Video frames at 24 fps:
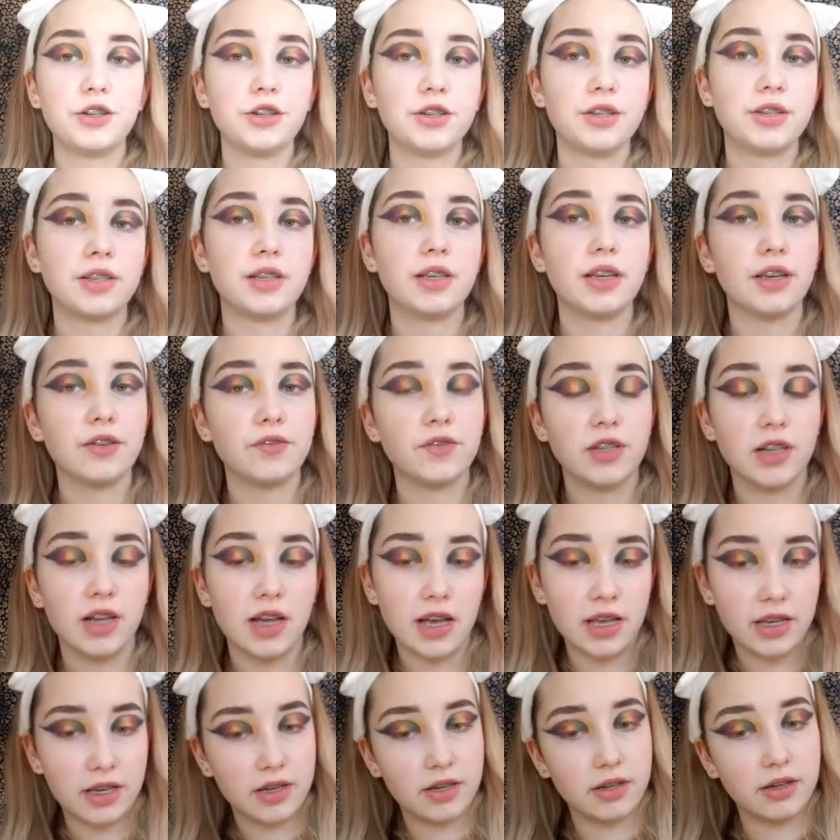just gives
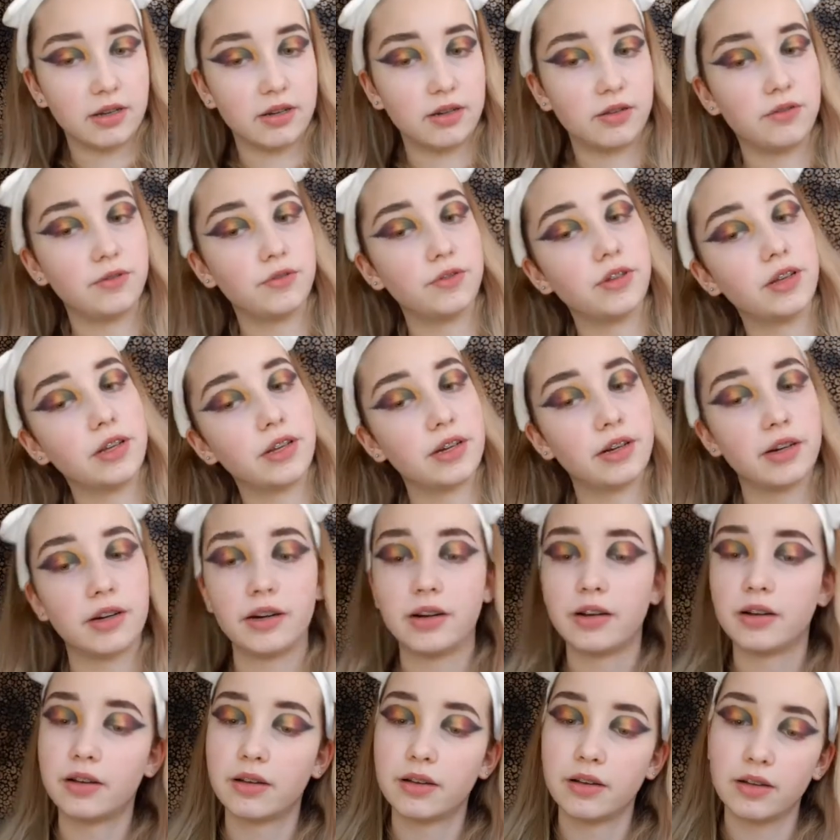like a whole nother
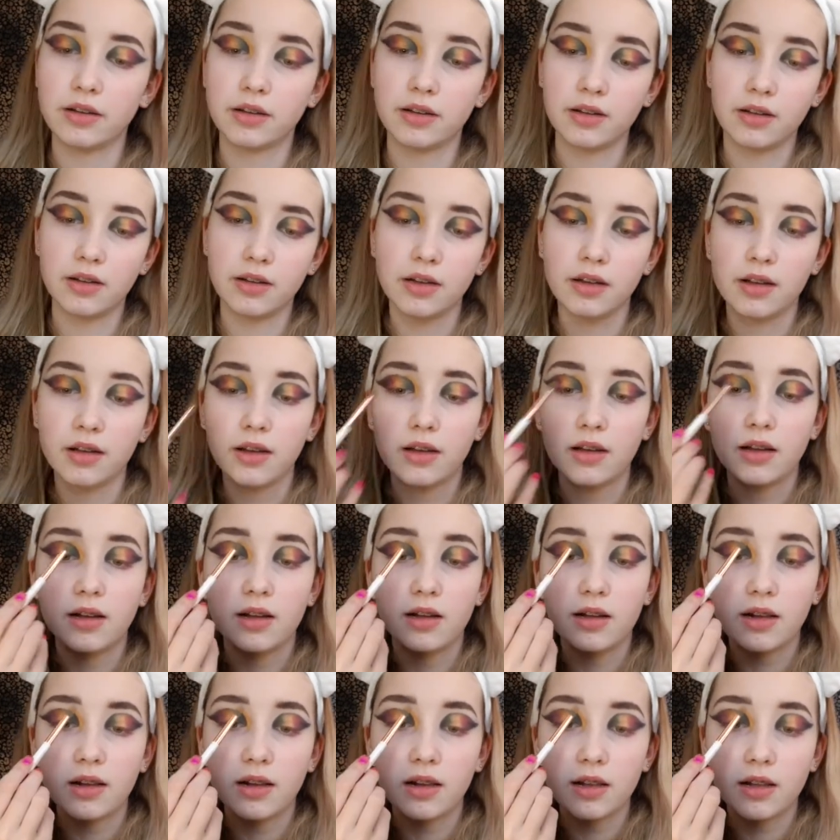
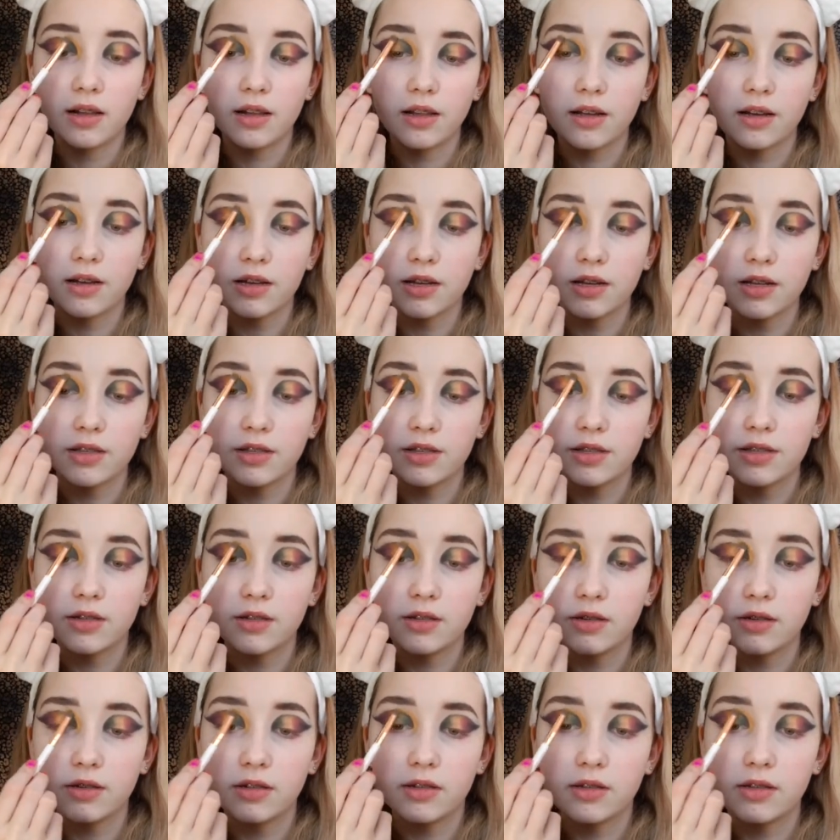look
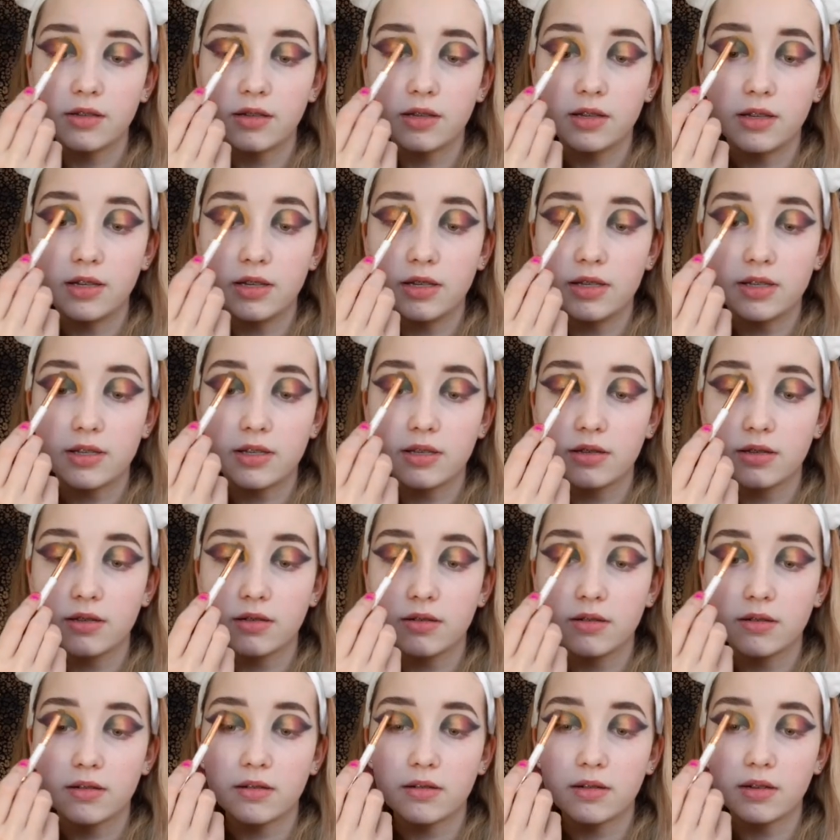into this
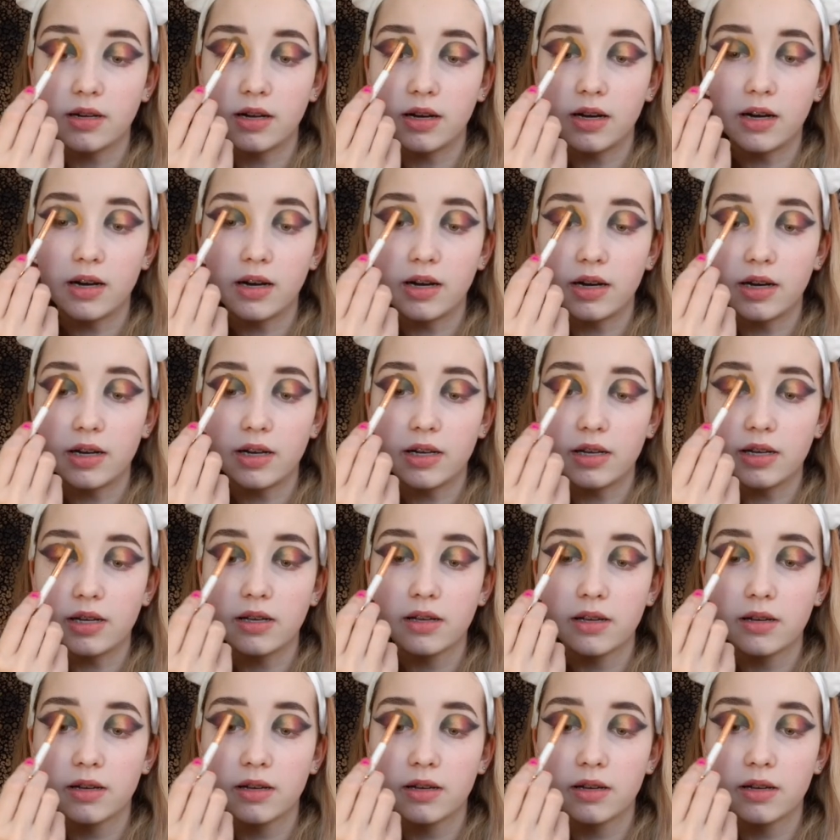eye